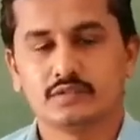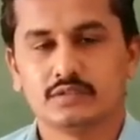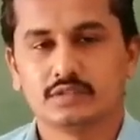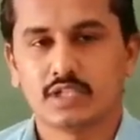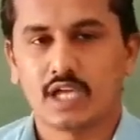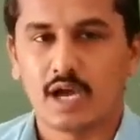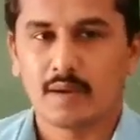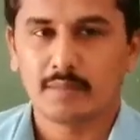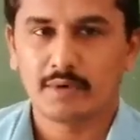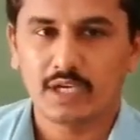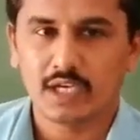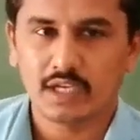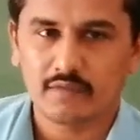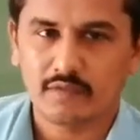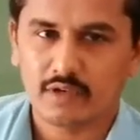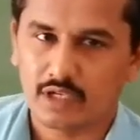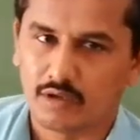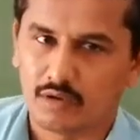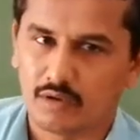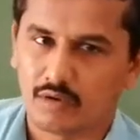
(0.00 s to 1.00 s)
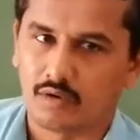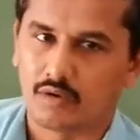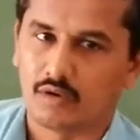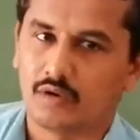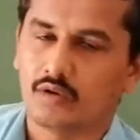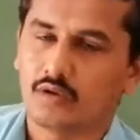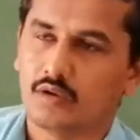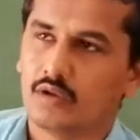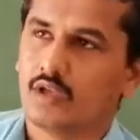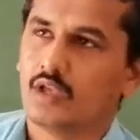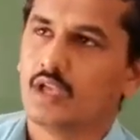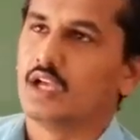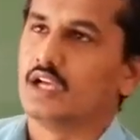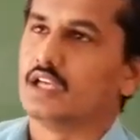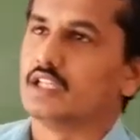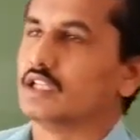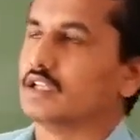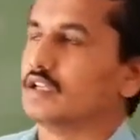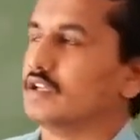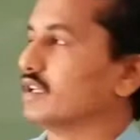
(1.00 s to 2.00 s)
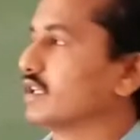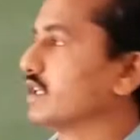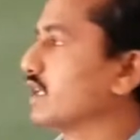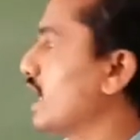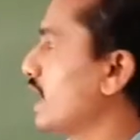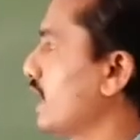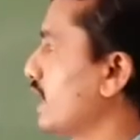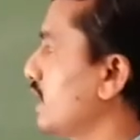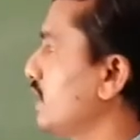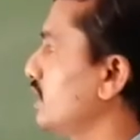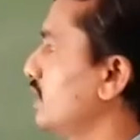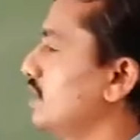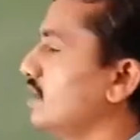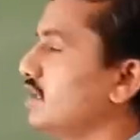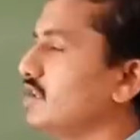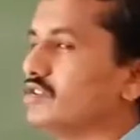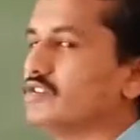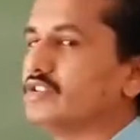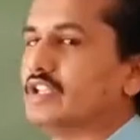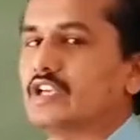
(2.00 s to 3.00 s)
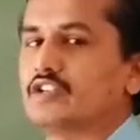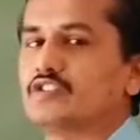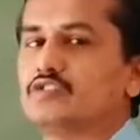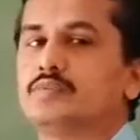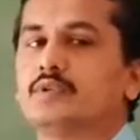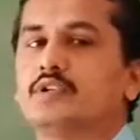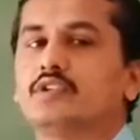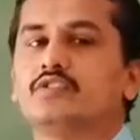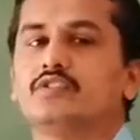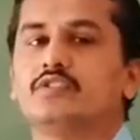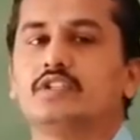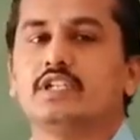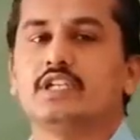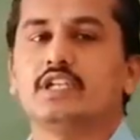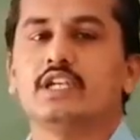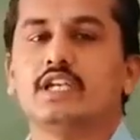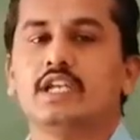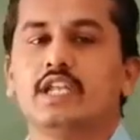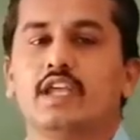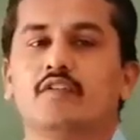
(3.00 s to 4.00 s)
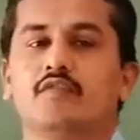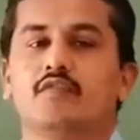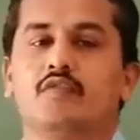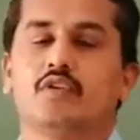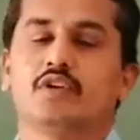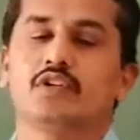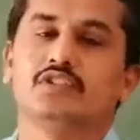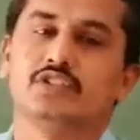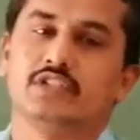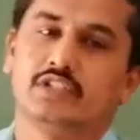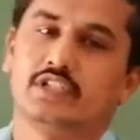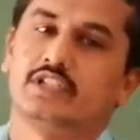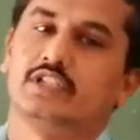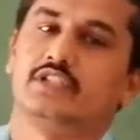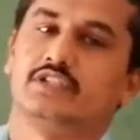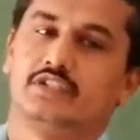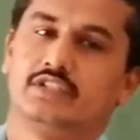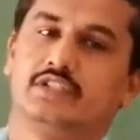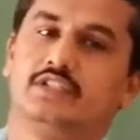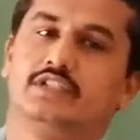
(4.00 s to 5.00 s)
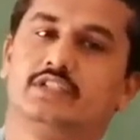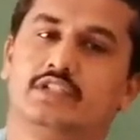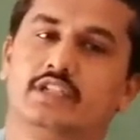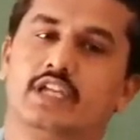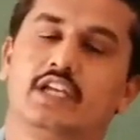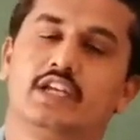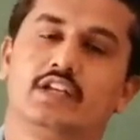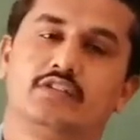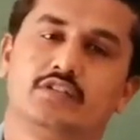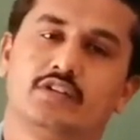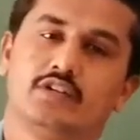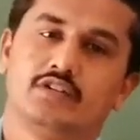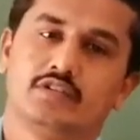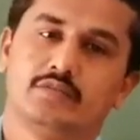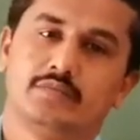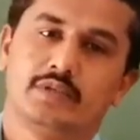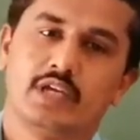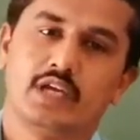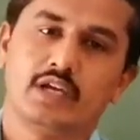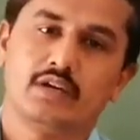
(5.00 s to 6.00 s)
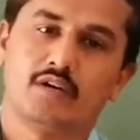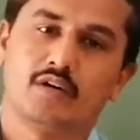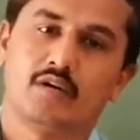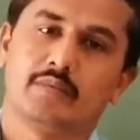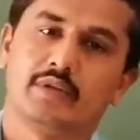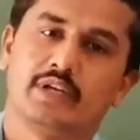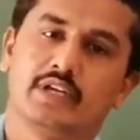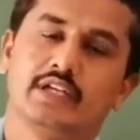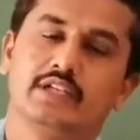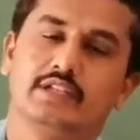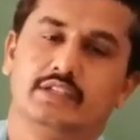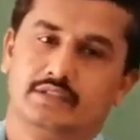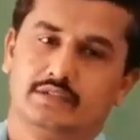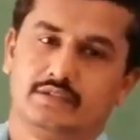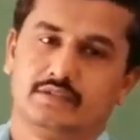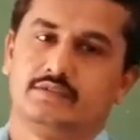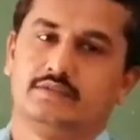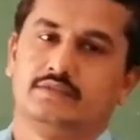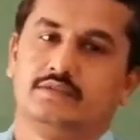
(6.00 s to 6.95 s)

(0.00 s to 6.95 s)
Normally, we know the character is expressed in F1 generation. It is said to be a dominant.